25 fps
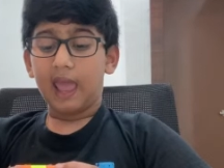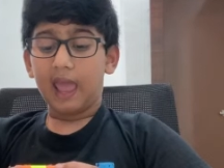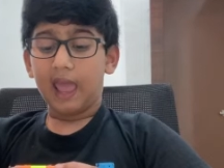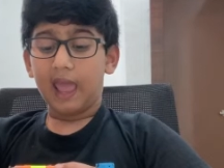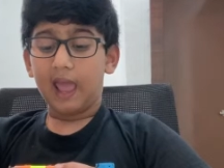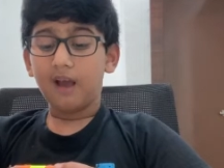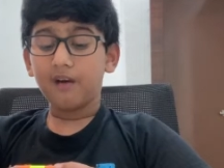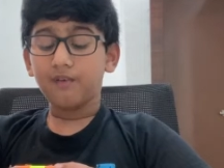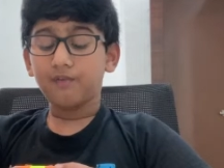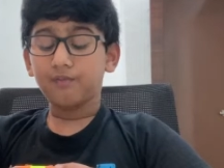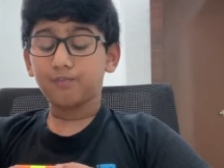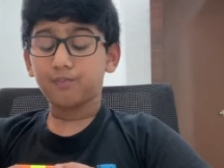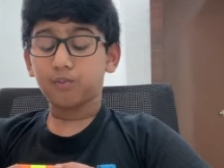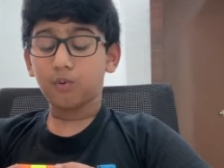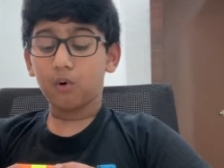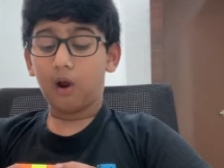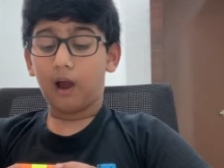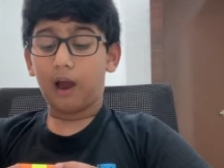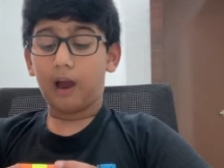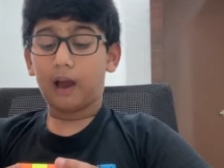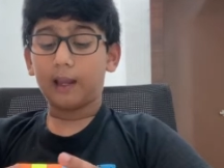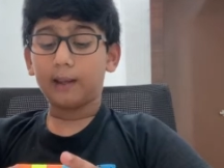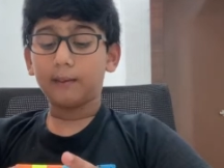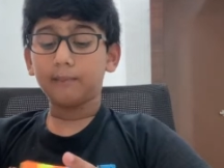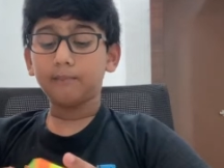F
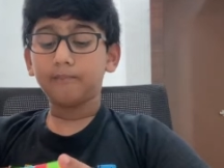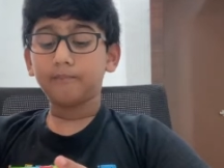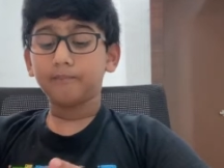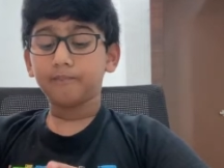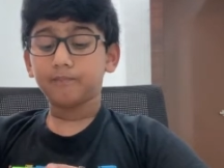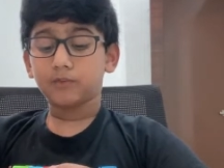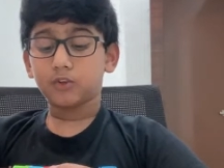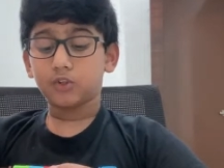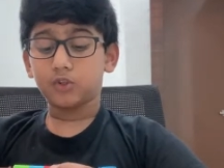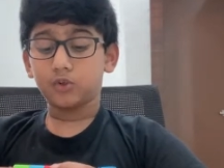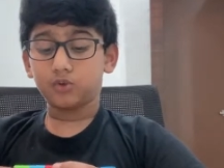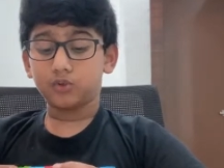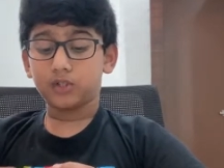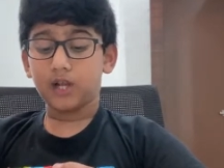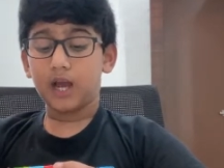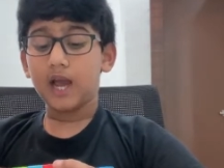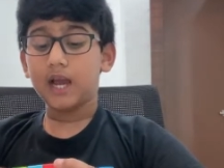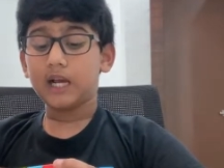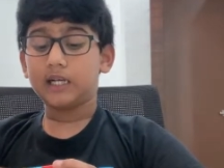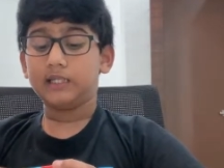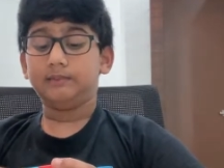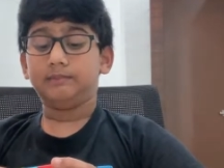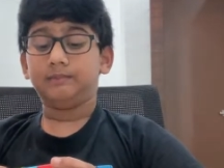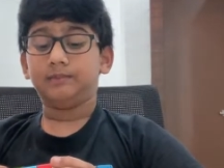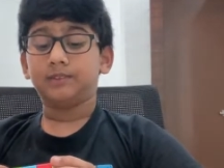prime 2
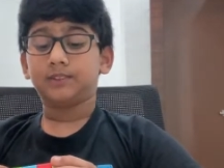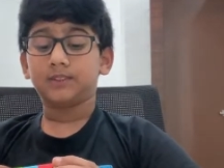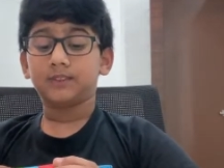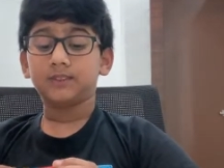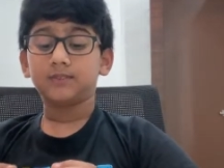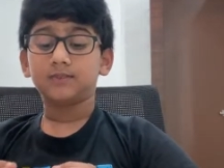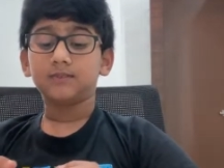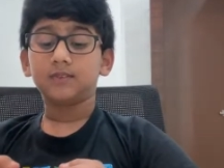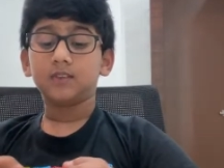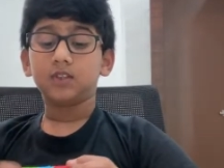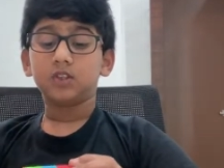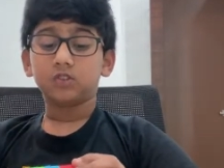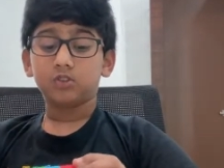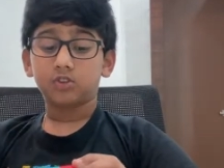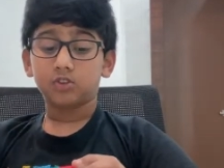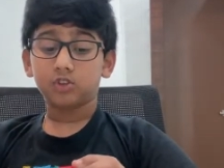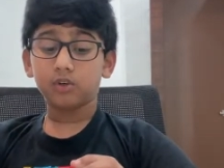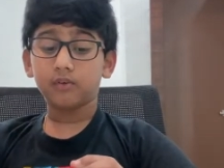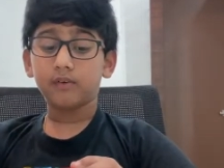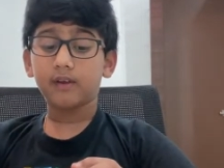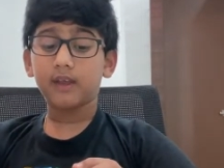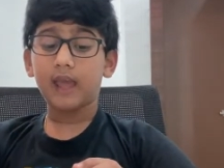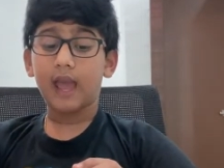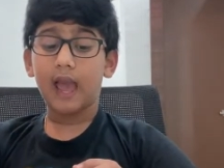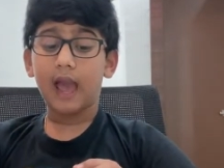times.
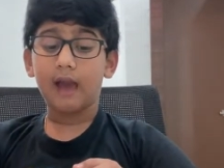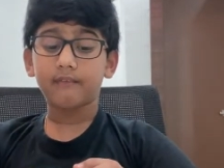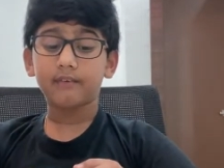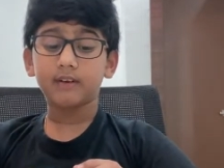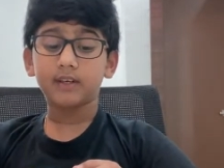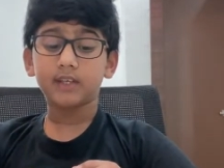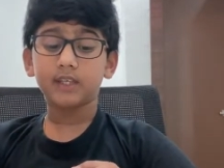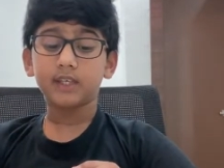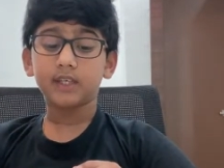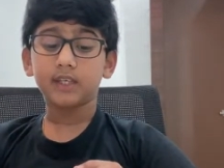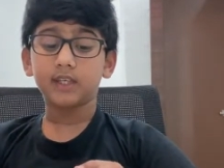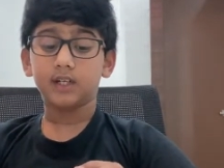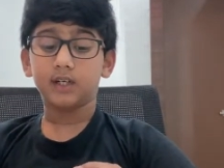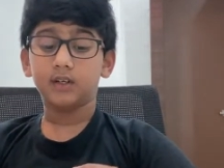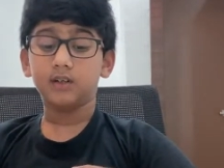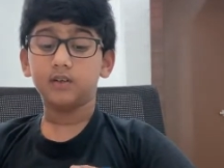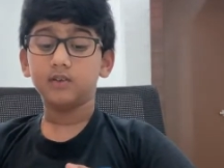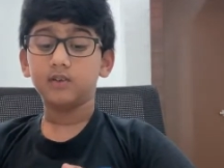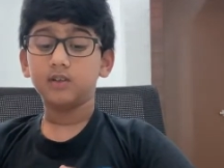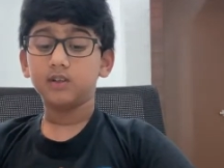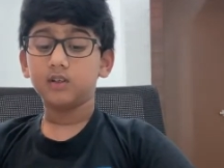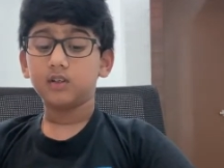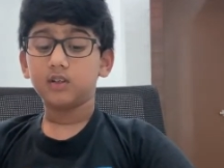So we have it here.